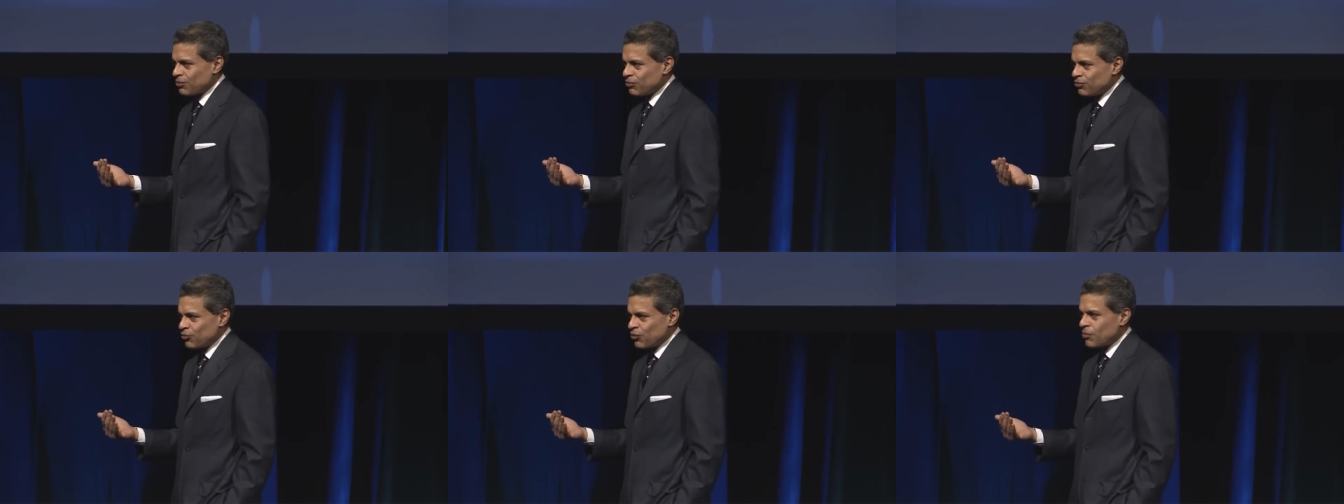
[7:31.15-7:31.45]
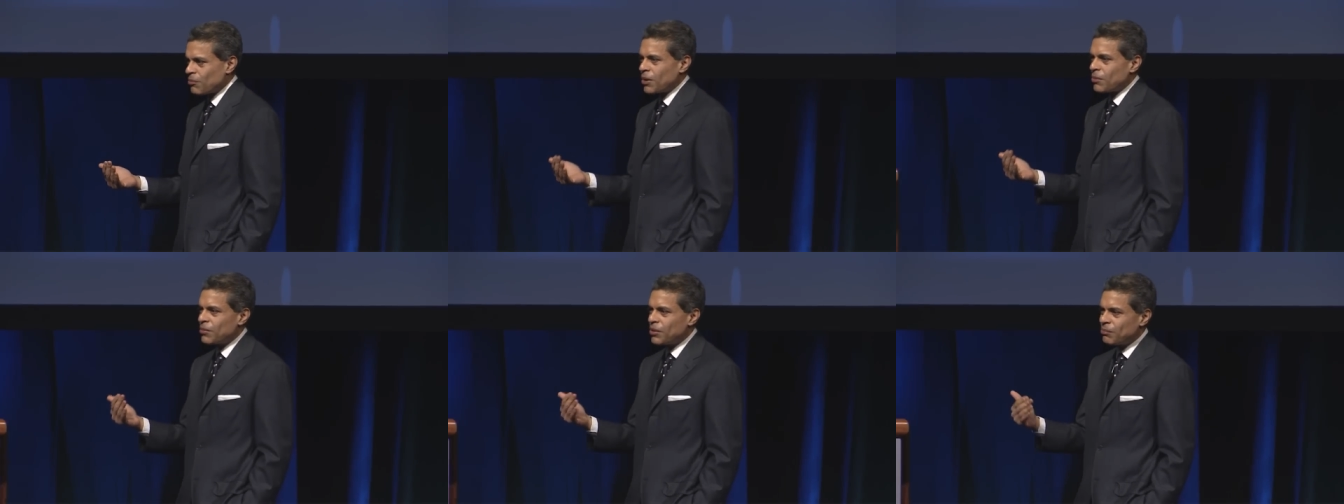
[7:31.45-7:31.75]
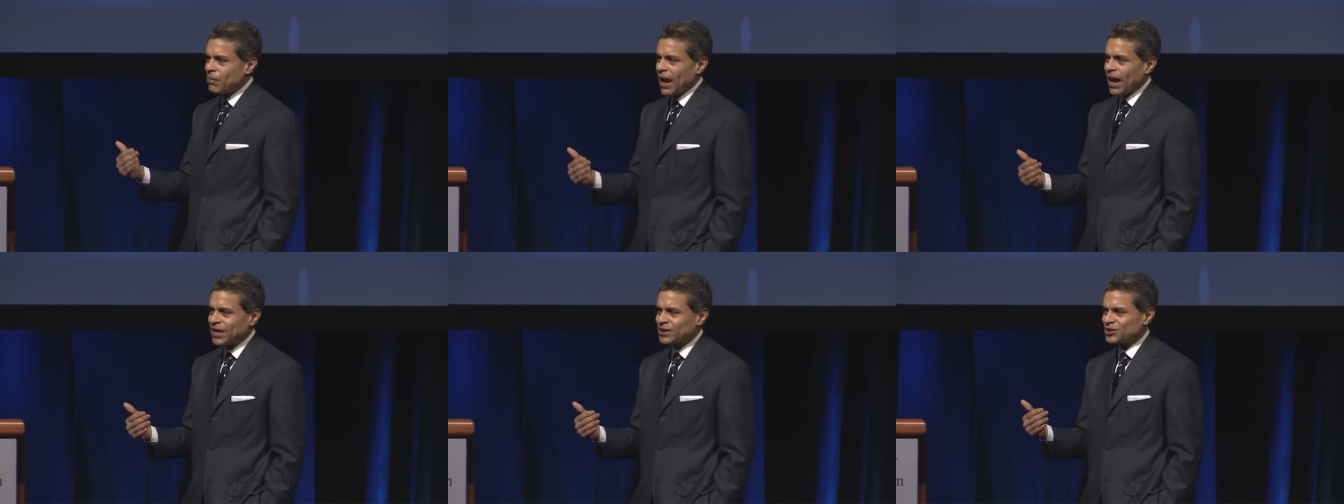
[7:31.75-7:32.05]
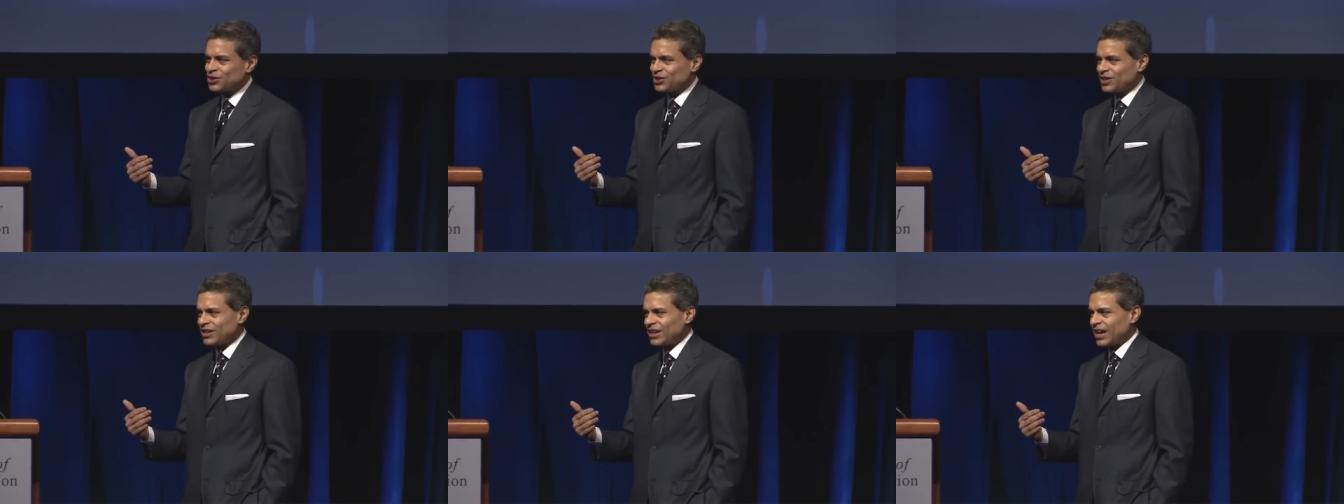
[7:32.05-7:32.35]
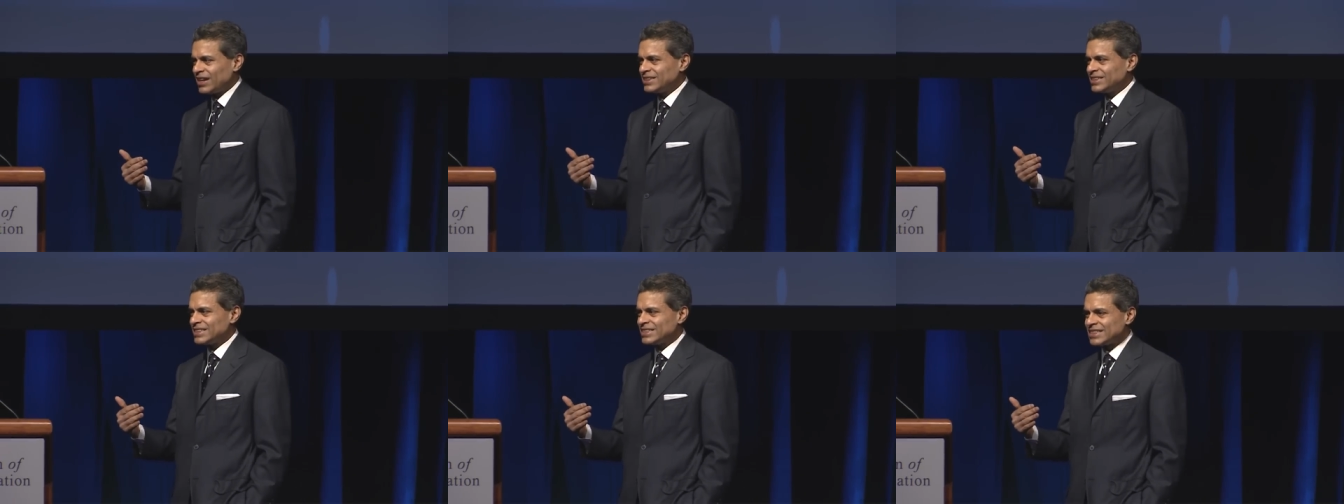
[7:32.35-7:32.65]
Remember back to the
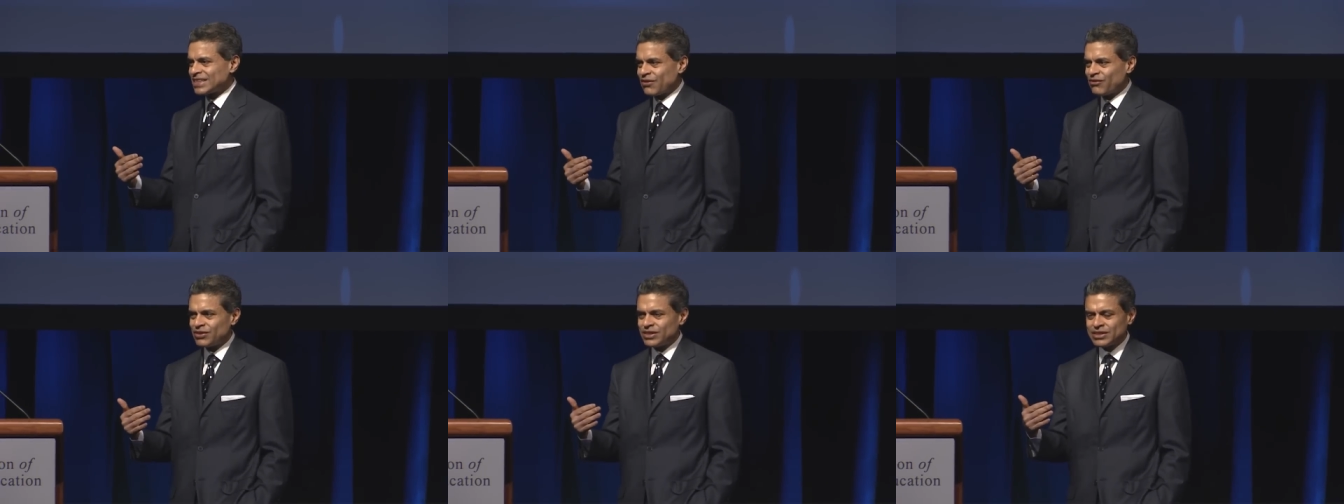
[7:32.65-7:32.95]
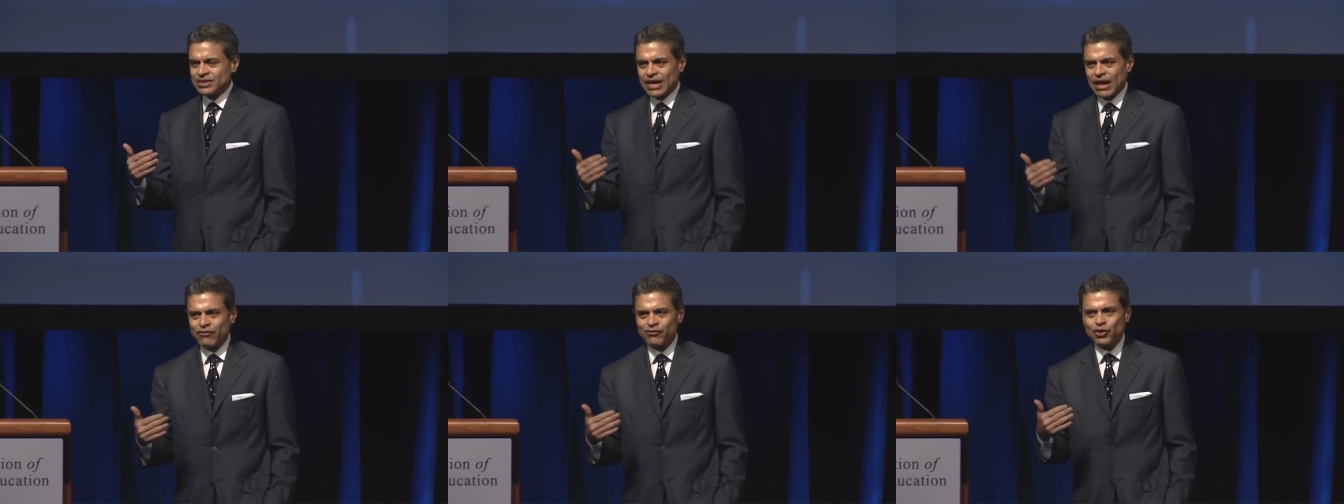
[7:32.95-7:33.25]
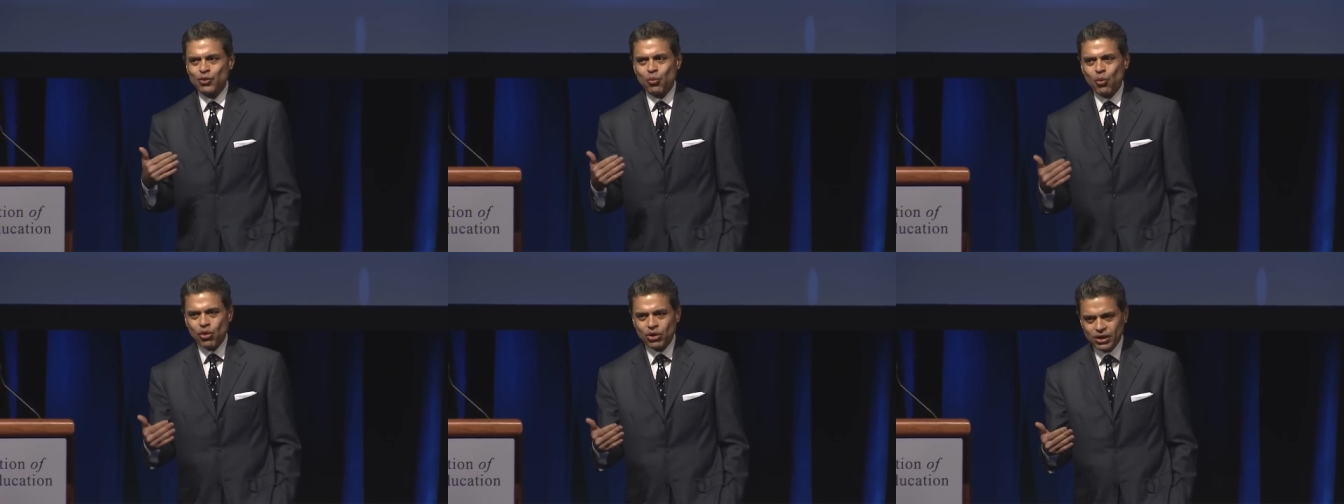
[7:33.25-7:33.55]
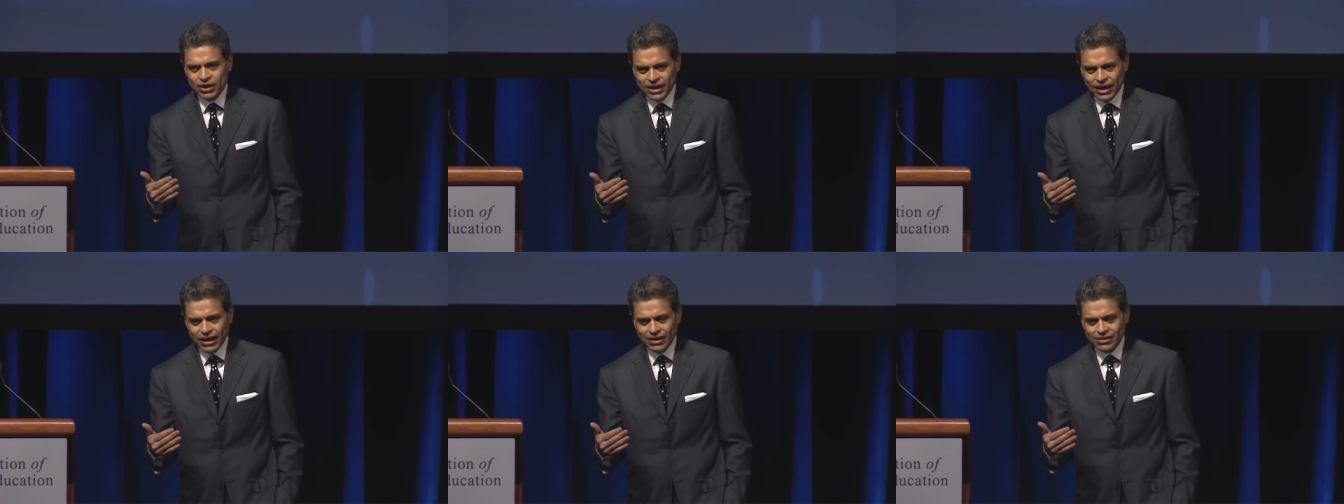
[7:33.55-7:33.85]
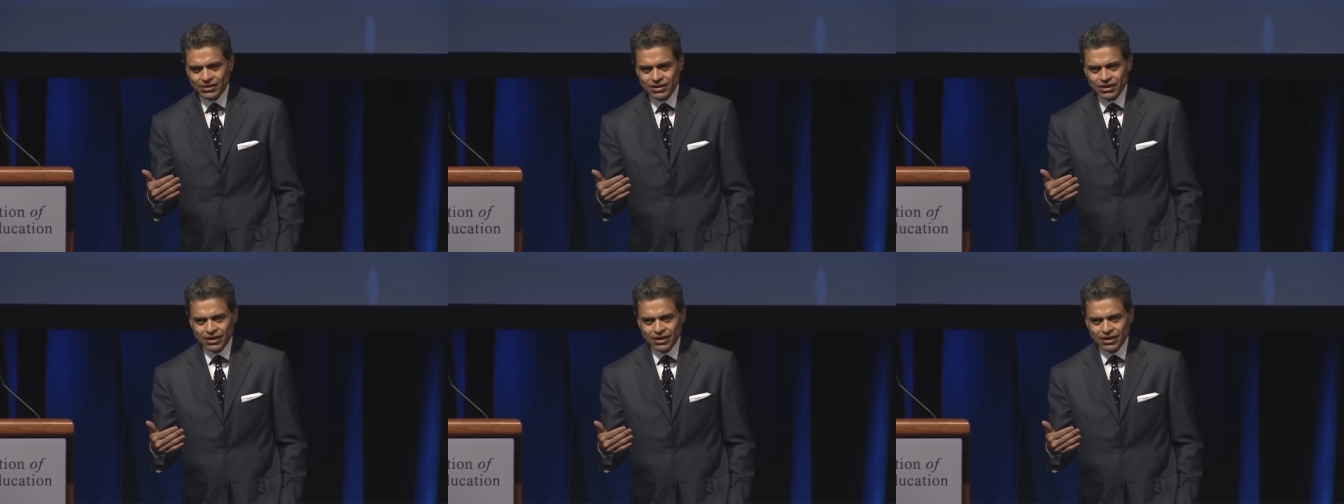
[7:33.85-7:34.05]
1970s after Watergate,